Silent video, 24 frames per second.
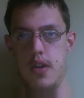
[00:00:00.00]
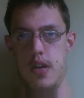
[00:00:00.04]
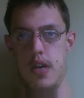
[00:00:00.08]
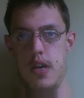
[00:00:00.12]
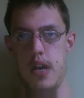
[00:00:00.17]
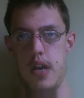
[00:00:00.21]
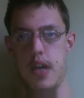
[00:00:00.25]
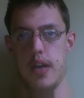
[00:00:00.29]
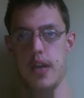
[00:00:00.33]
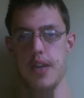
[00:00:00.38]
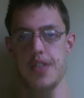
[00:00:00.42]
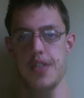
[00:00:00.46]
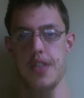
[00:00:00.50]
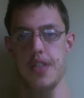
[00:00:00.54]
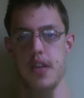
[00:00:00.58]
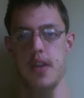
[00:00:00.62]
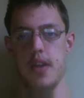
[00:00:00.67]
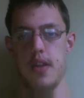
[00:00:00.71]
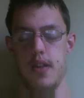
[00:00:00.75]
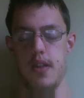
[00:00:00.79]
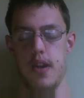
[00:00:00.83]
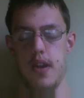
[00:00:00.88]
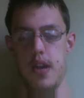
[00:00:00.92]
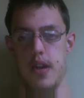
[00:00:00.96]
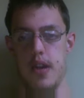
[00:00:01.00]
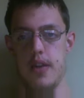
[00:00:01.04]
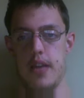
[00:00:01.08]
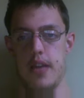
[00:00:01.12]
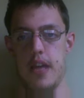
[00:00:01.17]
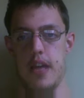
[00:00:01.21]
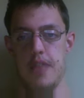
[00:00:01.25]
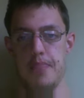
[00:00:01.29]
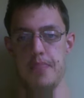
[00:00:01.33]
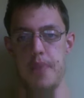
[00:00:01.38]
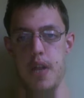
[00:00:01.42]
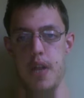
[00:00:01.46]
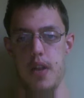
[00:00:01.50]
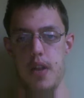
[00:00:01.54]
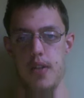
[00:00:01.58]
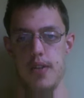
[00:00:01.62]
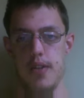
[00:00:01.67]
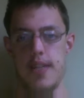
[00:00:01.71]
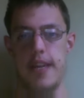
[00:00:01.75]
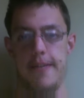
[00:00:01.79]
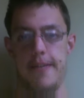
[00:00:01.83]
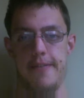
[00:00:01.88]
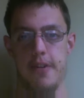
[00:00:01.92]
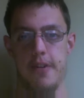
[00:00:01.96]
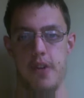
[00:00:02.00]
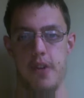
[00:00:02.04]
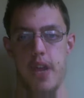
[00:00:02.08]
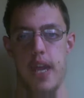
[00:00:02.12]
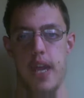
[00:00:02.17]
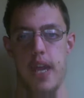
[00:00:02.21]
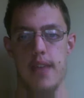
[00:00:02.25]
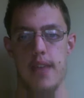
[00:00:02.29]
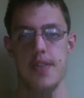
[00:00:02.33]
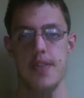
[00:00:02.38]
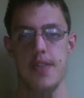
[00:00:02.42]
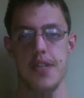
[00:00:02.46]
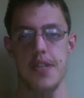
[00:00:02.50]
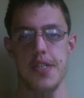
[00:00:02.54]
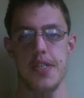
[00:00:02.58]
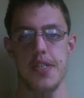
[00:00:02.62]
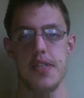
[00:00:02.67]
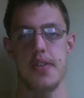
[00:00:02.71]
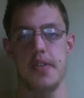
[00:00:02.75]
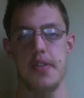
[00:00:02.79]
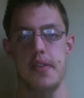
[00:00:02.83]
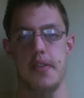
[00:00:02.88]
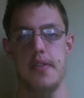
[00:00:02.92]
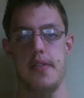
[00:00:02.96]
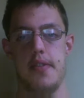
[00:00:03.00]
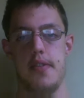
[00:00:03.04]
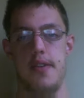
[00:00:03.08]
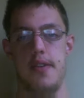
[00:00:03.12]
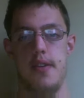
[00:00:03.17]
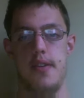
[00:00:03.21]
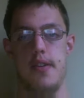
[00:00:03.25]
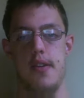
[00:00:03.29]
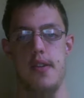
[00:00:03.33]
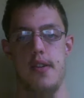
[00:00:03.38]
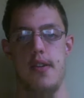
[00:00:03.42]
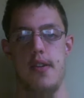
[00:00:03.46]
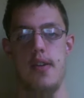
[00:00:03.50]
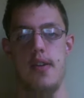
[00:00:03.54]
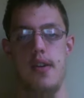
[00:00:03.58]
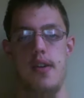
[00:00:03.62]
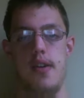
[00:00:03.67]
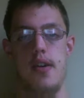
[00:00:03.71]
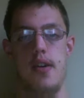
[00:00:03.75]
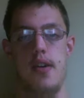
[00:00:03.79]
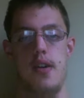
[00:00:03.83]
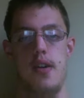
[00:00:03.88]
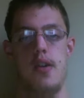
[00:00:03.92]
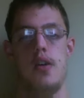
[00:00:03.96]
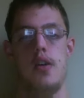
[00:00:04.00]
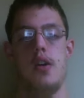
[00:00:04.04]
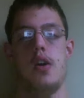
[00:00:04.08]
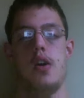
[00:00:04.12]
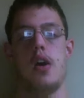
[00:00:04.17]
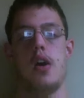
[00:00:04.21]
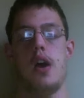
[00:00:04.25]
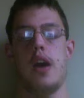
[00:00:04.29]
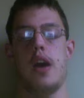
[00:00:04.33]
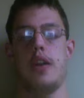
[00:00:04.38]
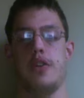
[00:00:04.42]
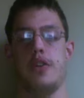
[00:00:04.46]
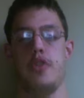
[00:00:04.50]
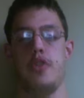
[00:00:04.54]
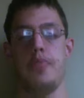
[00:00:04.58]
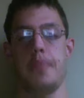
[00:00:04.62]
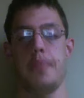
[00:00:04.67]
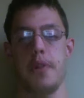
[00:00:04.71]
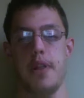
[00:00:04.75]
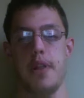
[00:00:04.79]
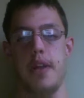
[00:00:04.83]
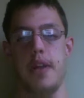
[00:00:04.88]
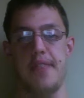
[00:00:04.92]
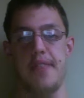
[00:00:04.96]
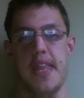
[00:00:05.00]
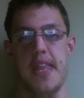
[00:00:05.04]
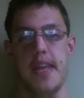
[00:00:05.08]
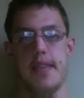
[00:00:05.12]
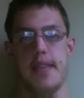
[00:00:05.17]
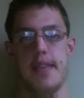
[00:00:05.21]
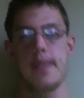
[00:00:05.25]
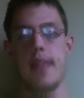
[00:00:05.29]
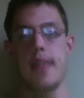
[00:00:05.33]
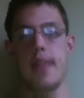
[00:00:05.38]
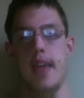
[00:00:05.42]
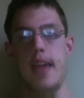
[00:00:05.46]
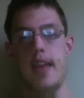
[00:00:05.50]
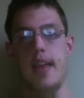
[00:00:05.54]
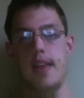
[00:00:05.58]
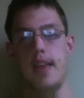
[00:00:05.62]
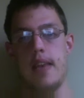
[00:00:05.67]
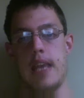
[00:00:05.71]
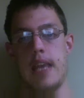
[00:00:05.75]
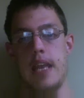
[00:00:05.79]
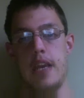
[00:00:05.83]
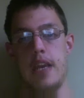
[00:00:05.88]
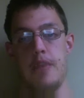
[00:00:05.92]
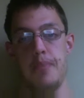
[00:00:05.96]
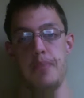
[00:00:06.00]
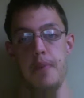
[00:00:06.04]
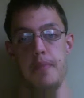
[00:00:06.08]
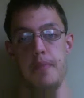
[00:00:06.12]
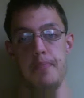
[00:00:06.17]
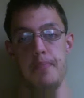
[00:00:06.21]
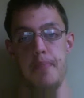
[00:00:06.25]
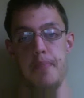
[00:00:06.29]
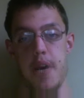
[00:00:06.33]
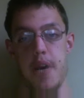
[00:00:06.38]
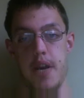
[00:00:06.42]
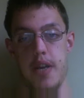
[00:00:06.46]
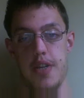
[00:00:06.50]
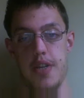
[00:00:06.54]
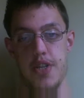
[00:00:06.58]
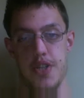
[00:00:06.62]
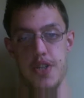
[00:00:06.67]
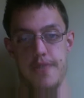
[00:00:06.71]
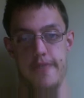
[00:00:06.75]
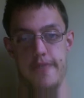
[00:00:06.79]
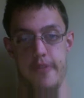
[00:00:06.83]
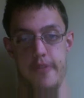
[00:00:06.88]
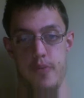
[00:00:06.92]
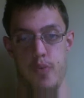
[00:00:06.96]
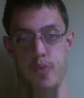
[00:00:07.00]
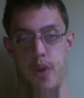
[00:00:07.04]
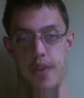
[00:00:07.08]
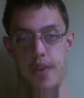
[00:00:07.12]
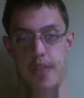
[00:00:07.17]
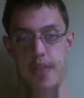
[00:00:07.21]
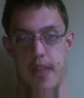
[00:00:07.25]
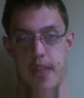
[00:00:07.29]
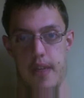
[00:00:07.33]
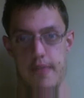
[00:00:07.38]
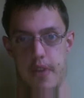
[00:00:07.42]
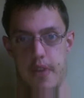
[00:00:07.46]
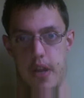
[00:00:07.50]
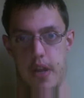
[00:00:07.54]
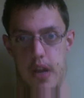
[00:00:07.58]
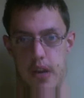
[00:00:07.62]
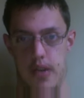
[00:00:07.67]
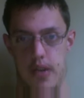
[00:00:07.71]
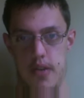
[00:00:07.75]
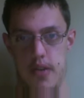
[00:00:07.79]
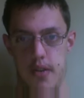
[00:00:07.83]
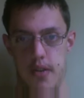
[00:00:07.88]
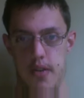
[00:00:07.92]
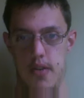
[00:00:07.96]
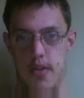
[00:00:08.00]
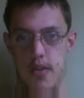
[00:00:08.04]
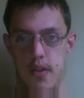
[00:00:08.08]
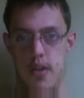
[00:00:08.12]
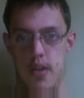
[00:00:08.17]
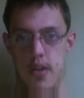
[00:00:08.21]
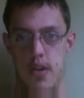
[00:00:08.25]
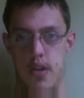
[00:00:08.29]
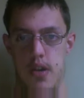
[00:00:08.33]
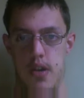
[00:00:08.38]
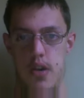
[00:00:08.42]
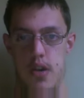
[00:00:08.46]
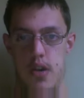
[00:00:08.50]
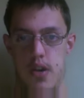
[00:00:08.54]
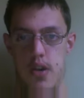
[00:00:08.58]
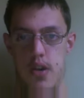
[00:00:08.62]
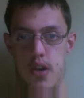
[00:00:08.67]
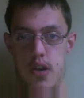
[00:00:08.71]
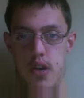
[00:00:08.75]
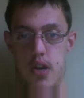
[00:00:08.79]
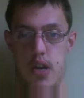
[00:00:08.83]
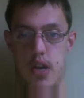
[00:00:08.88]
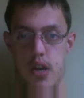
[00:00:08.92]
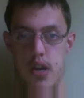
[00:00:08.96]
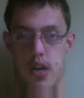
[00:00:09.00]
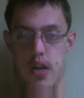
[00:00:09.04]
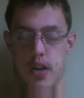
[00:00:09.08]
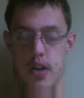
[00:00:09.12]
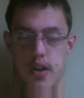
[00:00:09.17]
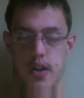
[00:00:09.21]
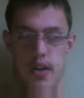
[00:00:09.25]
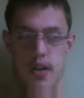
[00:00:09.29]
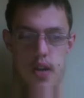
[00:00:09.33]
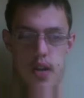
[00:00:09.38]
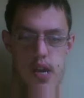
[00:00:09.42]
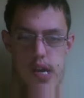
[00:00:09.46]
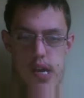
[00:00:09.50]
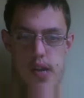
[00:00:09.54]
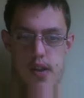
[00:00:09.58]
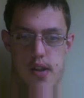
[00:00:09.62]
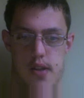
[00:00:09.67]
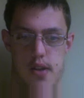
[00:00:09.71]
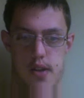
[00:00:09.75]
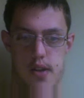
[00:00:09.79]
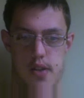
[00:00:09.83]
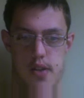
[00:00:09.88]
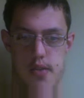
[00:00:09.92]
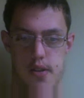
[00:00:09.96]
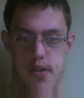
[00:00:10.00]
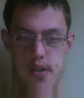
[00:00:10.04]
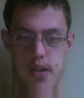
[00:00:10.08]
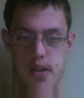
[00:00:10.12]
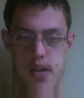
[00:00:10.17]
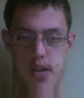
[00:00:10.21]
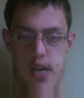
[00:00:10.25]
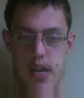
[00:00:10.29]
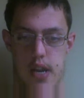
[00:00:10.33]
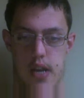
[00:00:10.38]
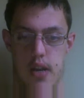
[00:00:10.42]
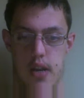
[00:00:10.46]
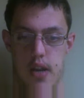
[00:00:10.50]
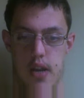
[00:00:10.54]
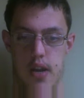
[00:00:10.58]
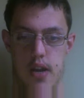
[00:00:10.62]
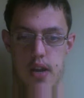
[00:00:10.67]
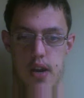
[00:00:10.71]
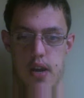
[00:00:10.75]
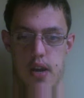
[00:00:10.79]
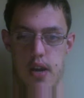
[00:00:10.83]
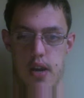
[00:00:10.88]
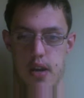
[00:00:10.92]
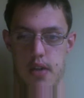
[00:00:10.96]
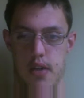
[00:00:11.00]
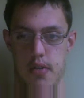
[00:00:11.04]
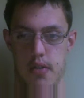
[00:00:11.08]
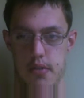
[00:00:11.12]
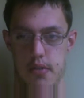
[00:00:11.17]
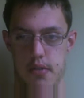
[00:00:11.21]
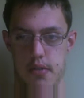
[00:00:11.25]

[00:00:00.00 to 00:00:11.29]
ex uh, death penalty for kids. I do believe that they need to be punished for what they've done. And, uh, and, uh